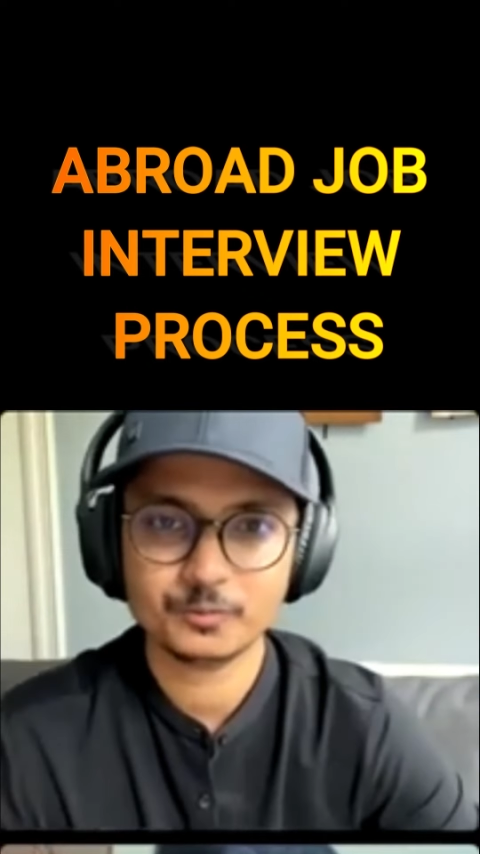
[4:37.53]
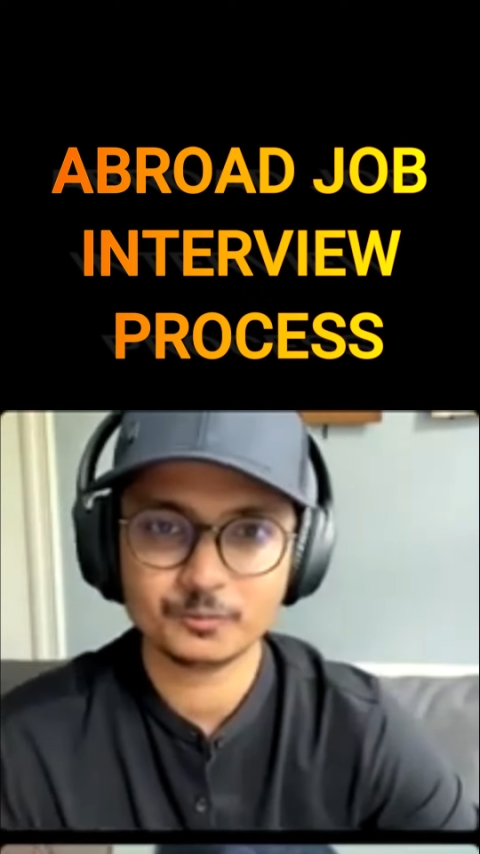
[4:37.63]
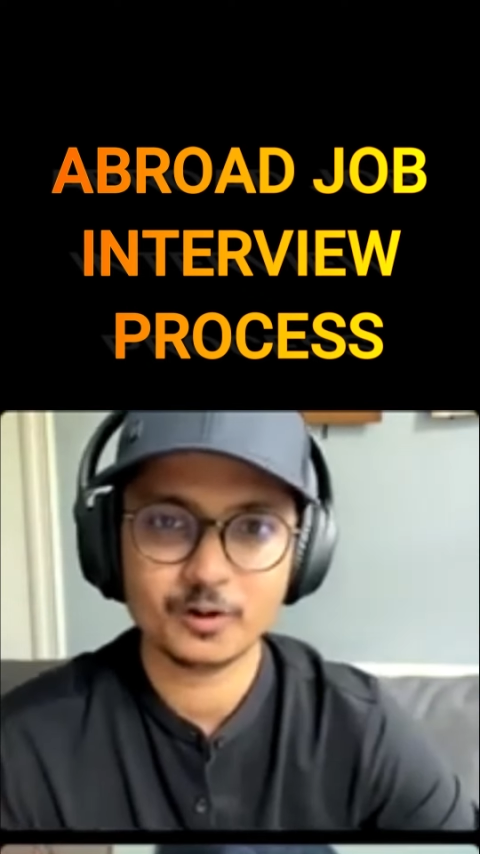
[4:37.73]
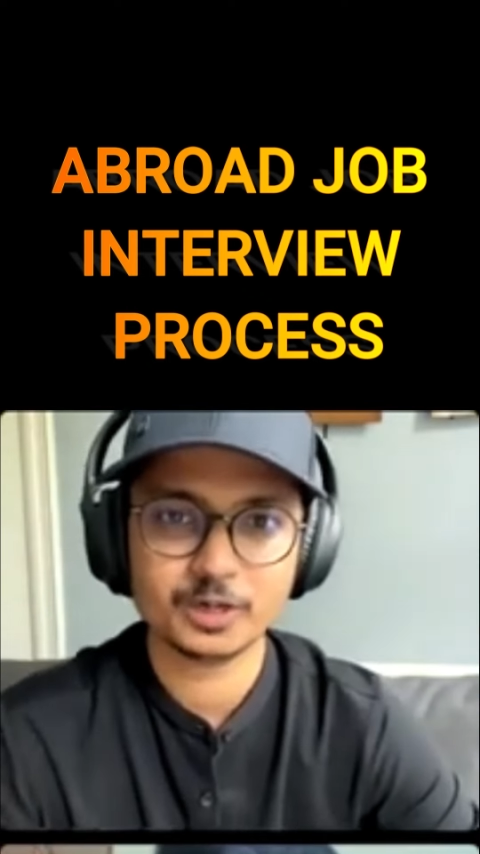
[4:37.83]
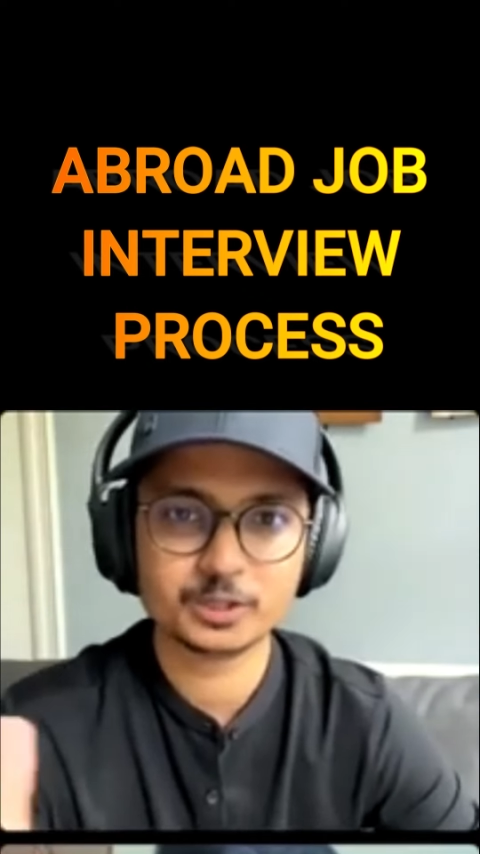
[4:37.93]

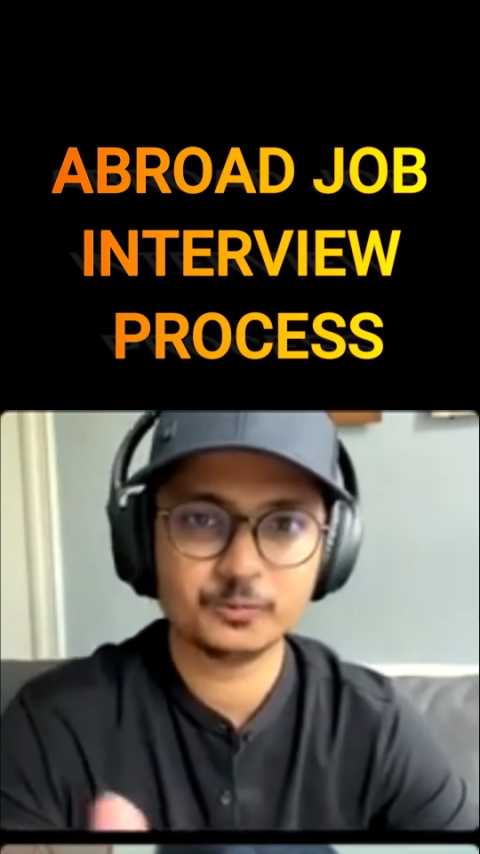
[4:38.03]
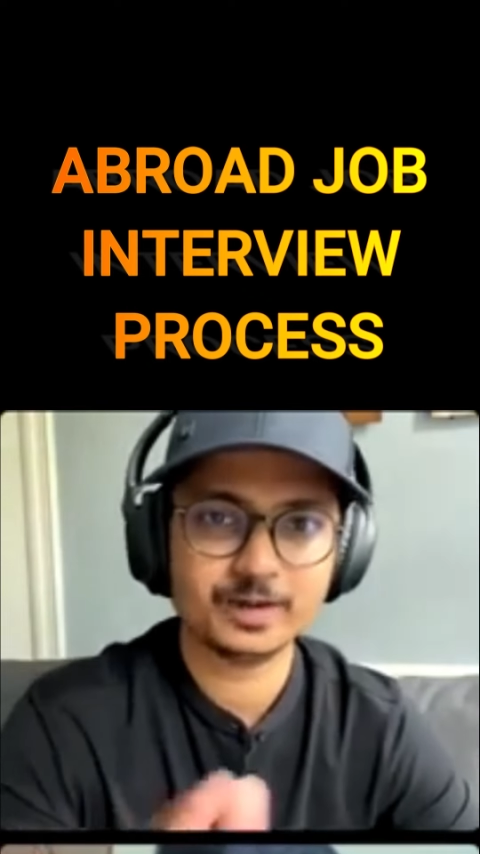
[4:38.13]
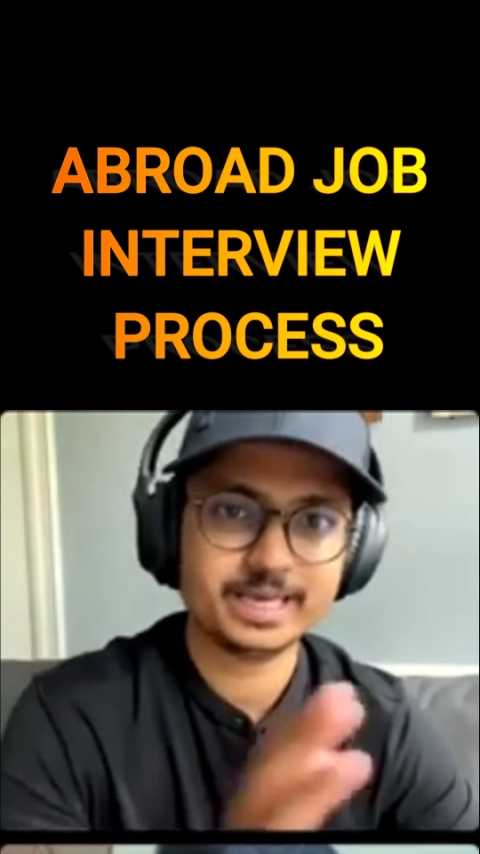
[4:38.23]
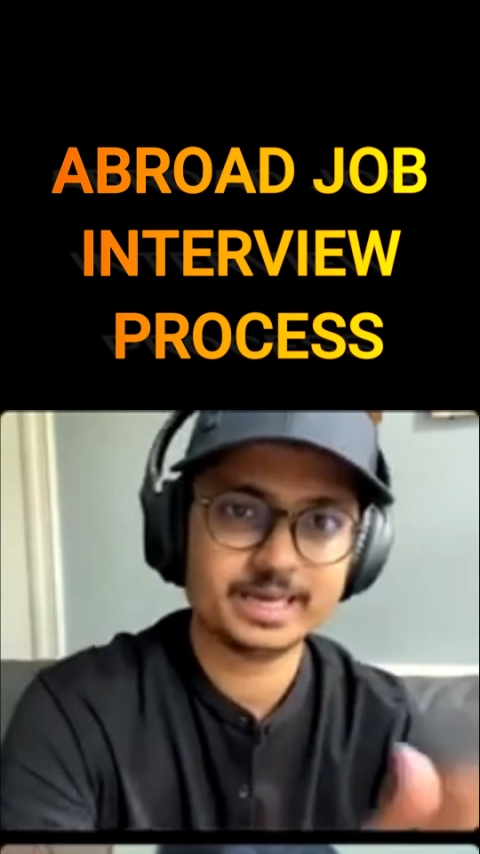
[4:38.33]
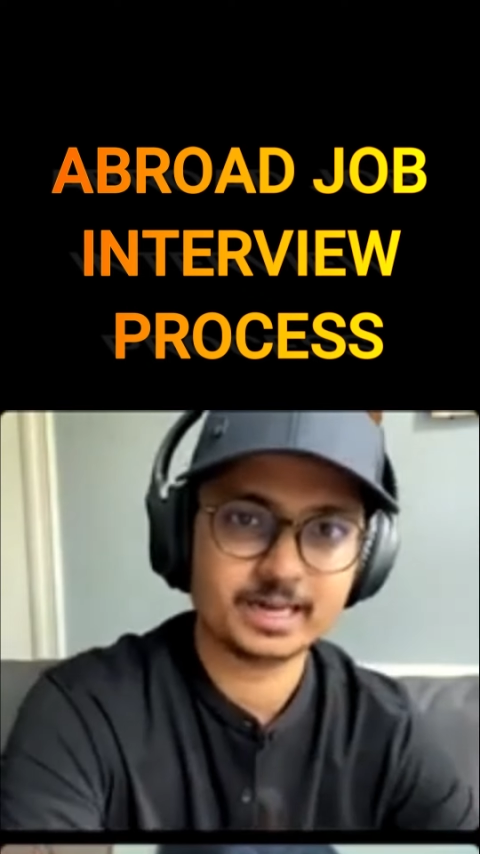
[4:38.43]
what,
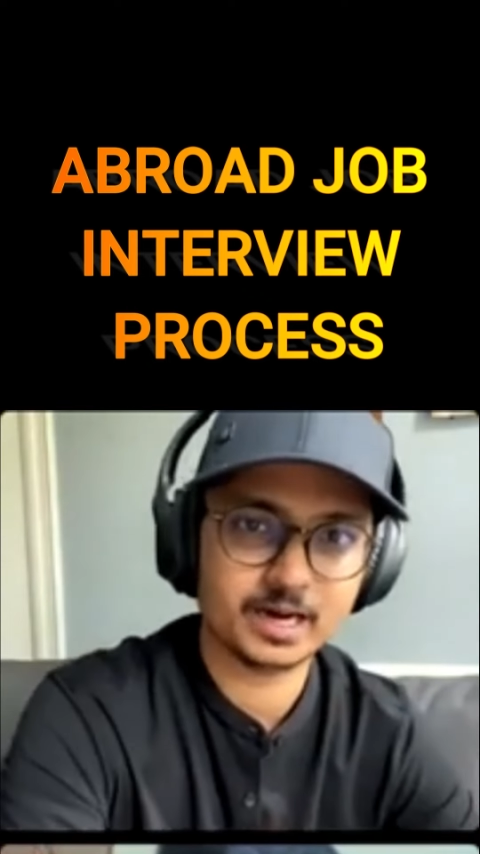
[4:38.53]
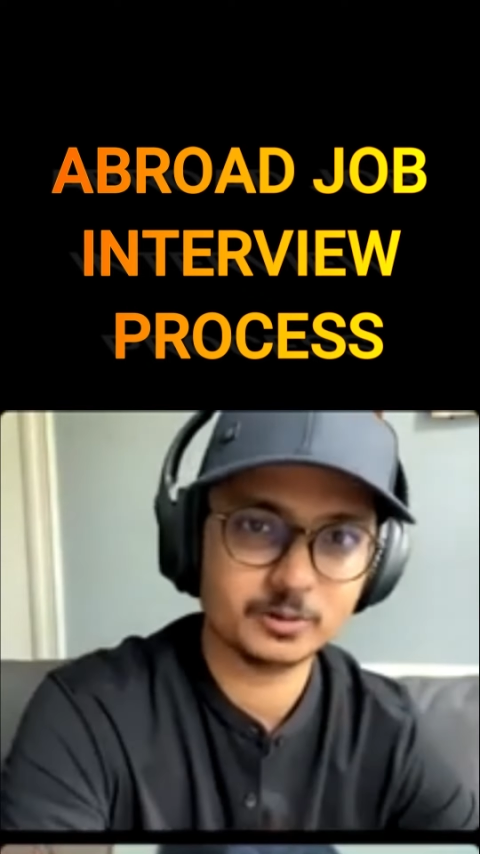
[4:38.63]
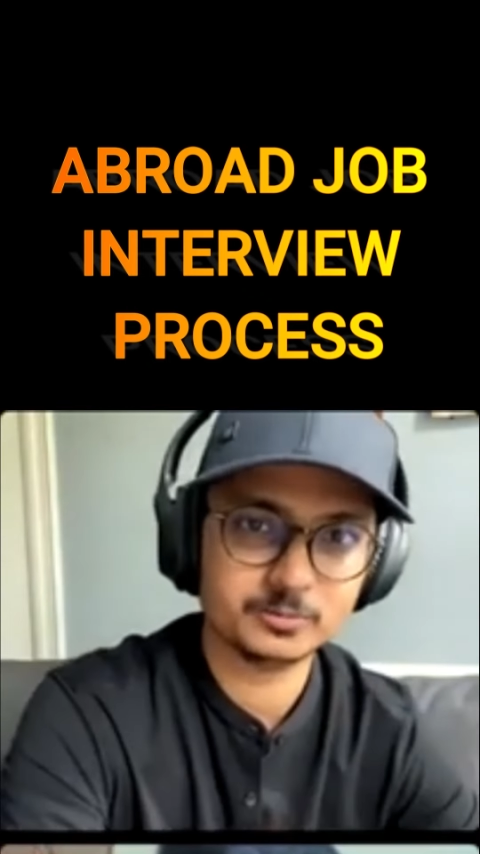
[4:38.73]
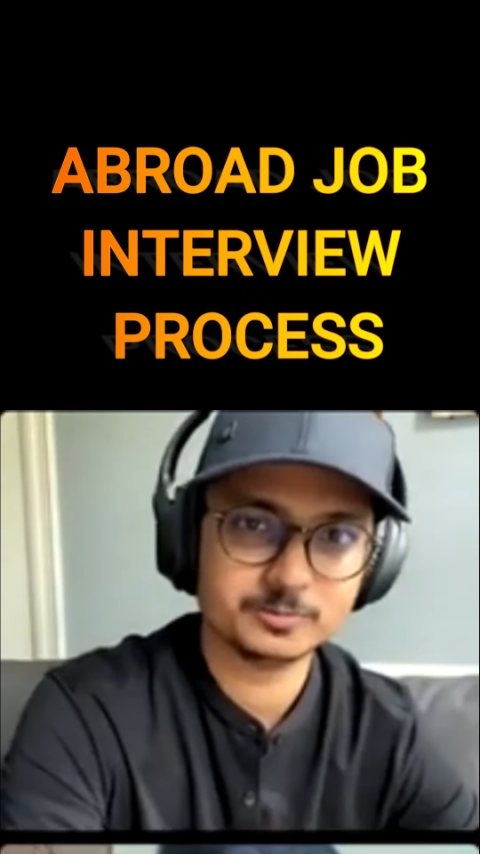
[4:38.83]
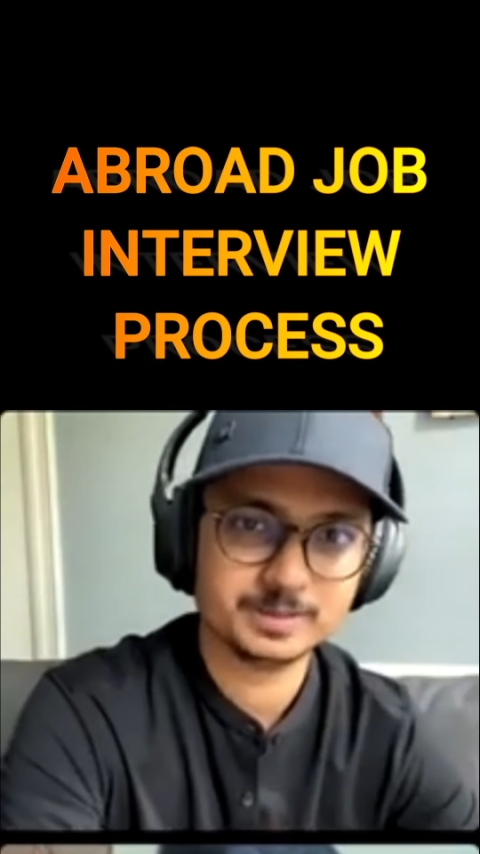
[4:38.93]
why, and
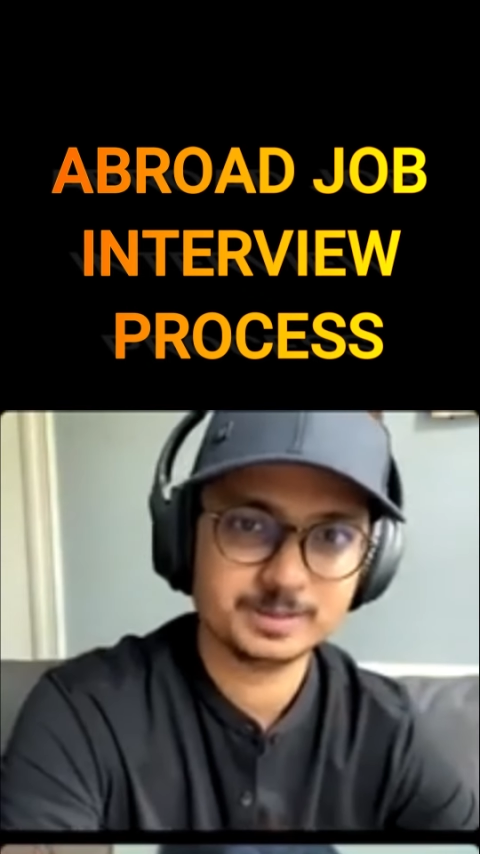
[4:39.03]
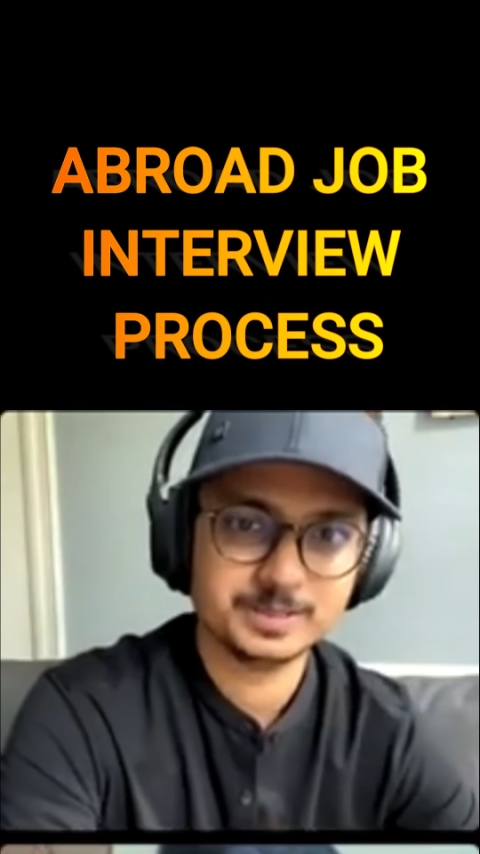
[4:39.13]
how.